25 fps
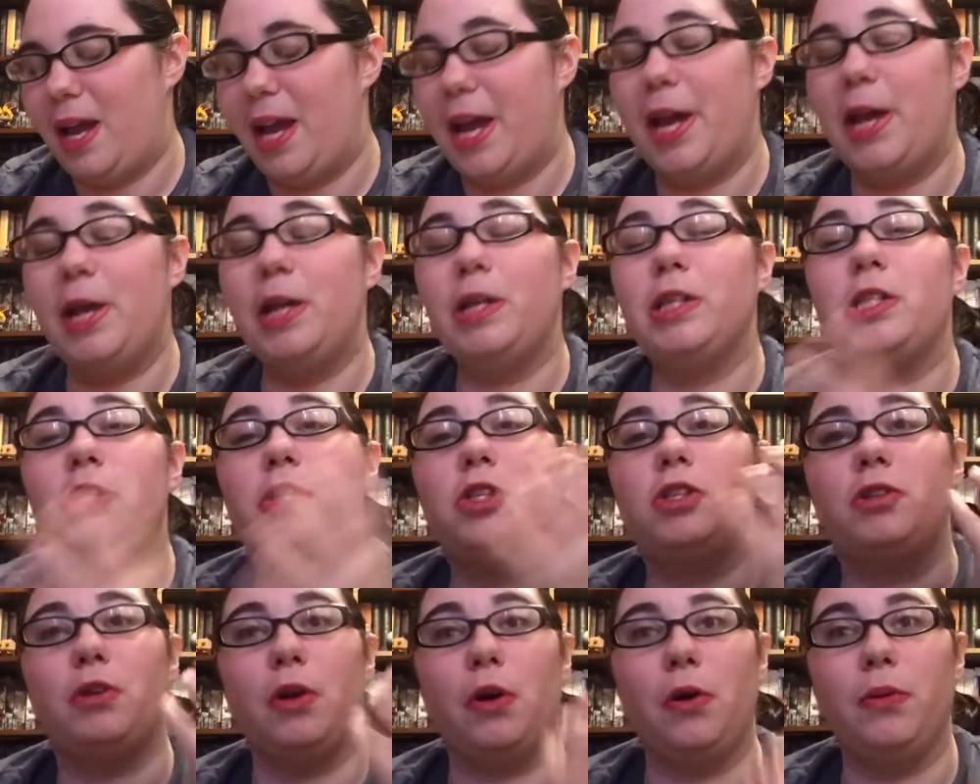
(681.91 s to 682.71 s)
it's
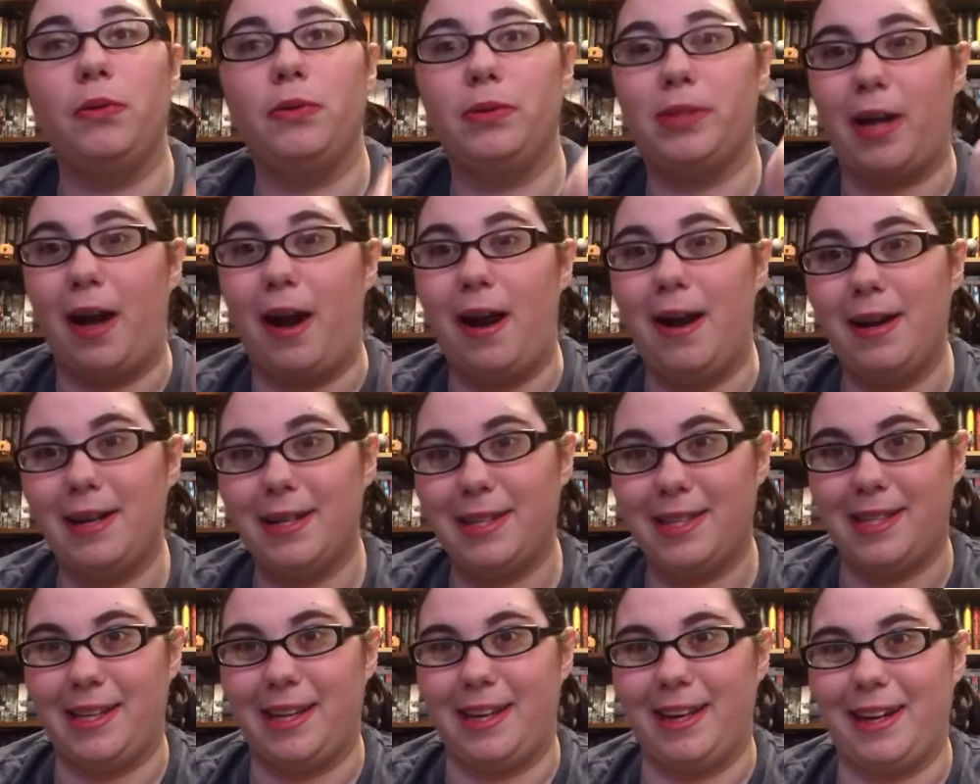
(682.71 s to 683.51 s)
so
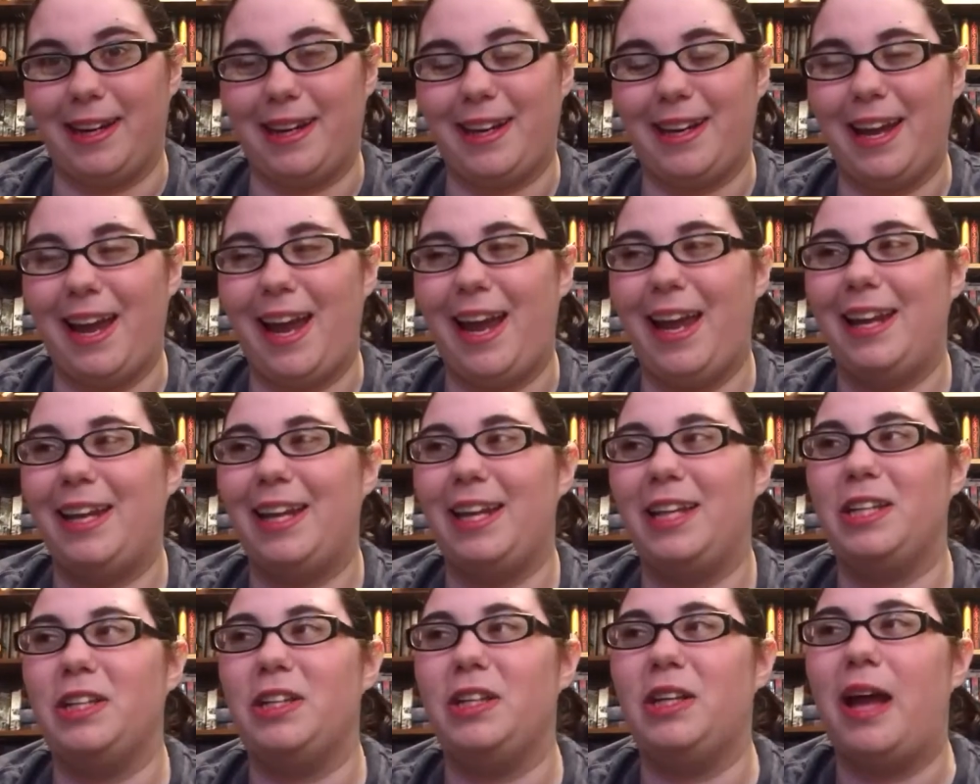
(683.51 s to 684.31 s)
toxic and
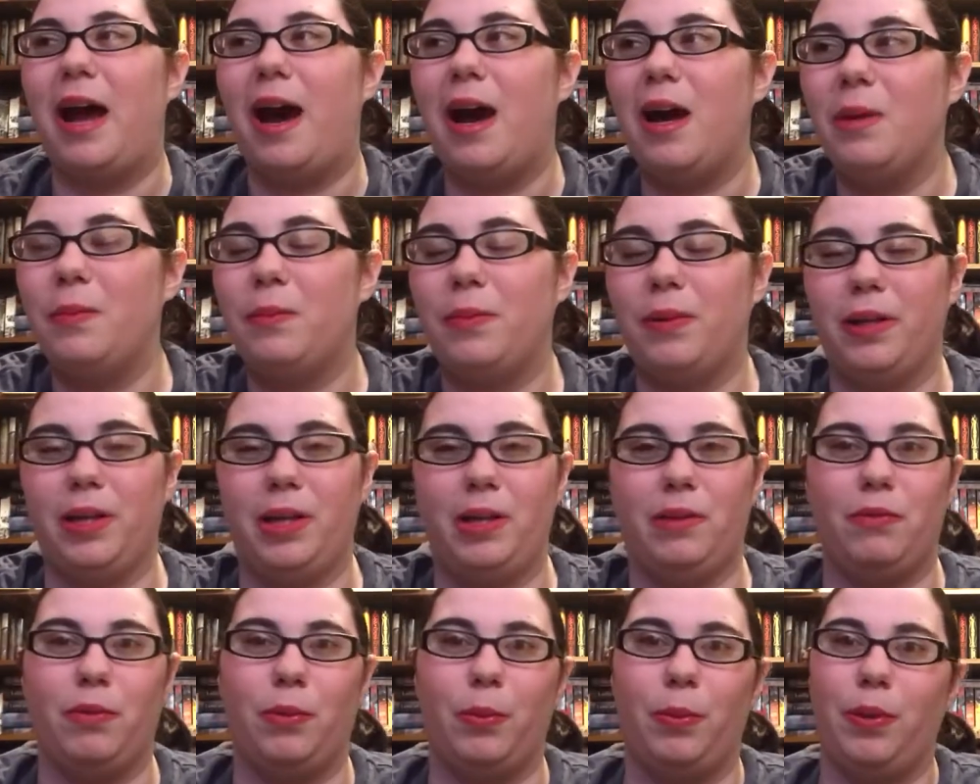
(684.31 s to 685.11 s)
not
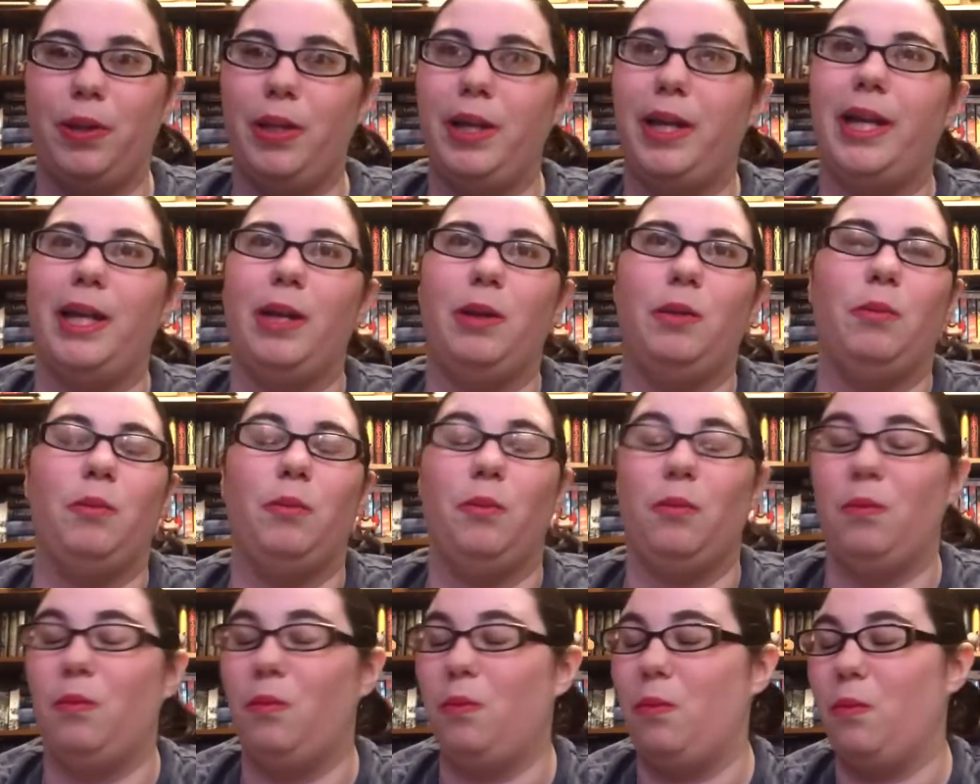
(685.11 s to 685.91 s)
believable in
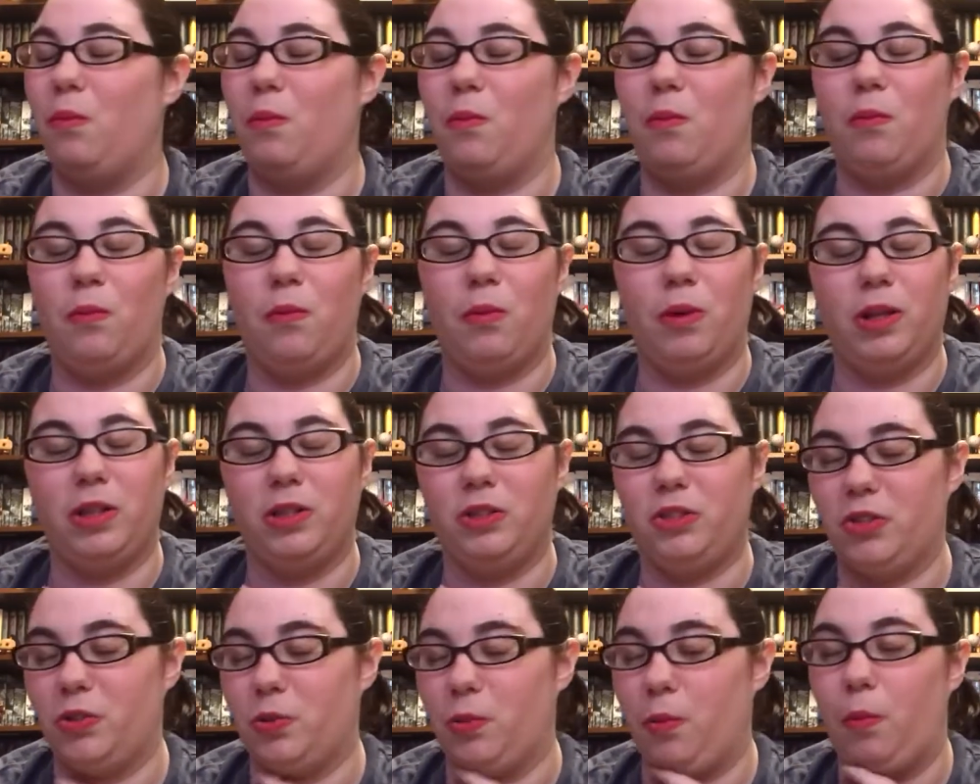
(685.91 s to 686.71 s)

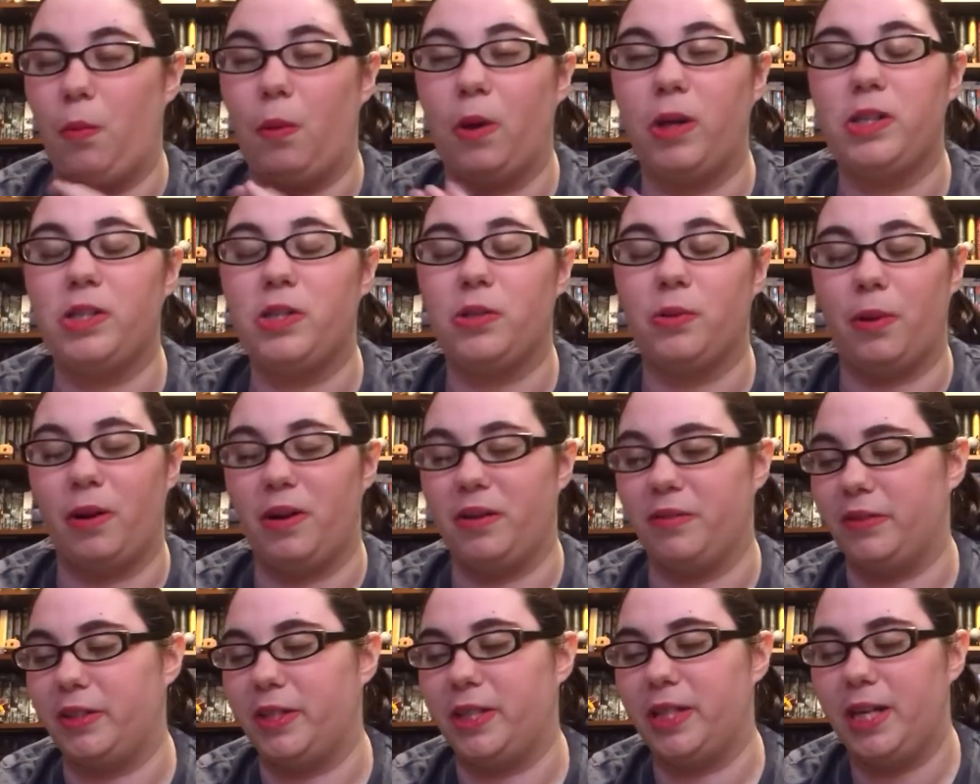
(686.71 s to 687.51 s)
just
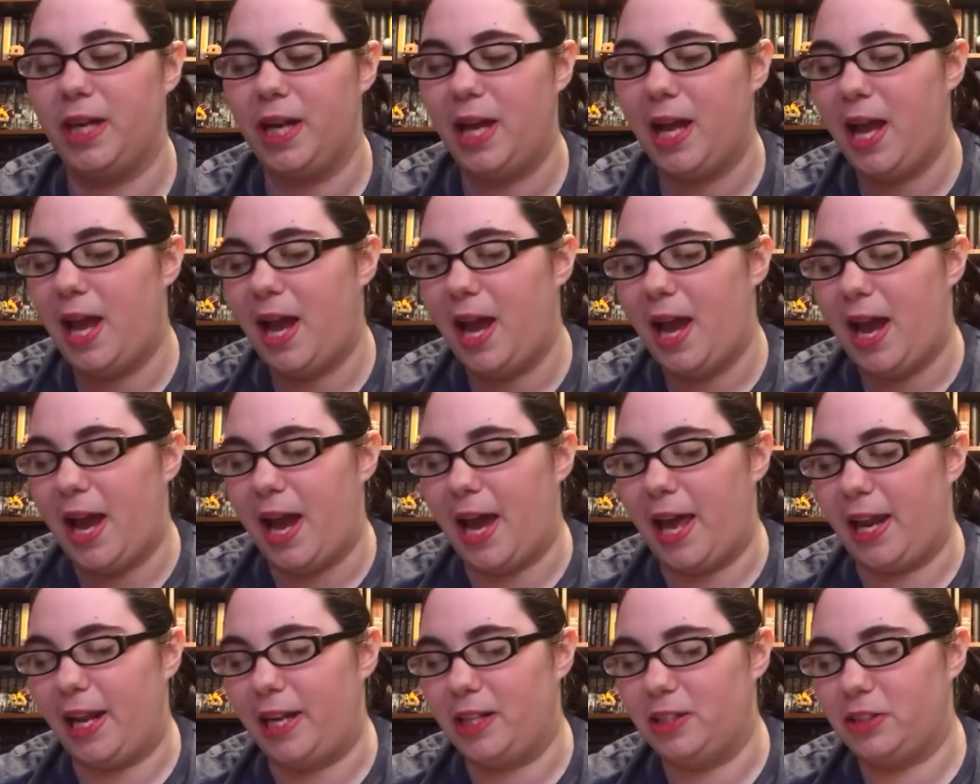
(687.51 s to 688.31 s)
whatsoever,
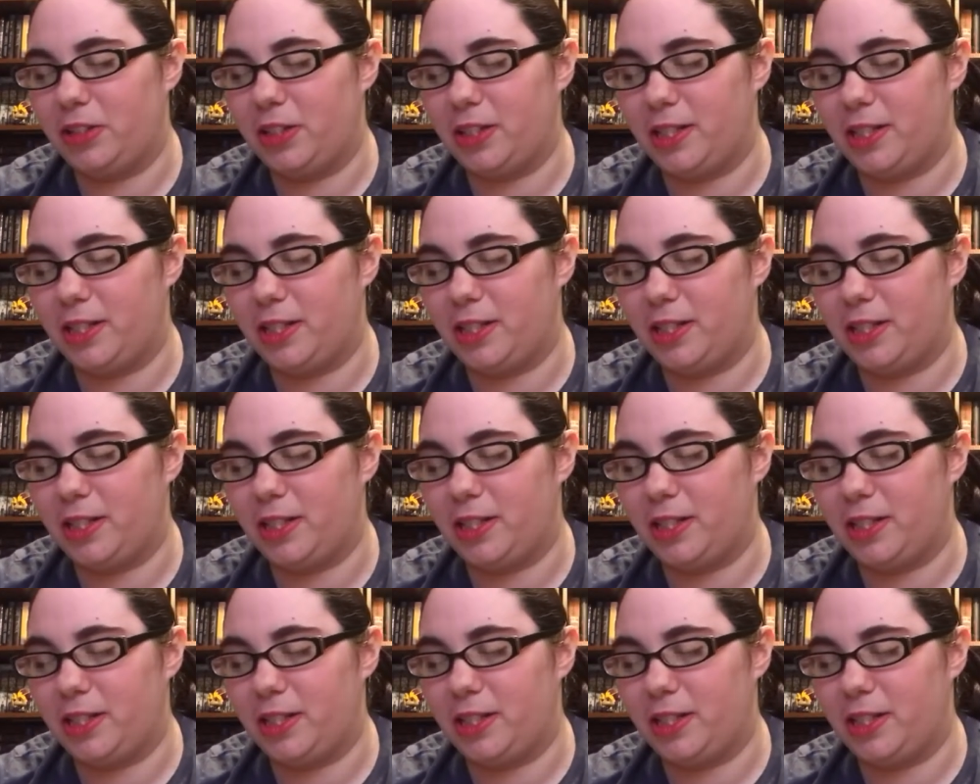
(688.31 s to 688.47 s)
and I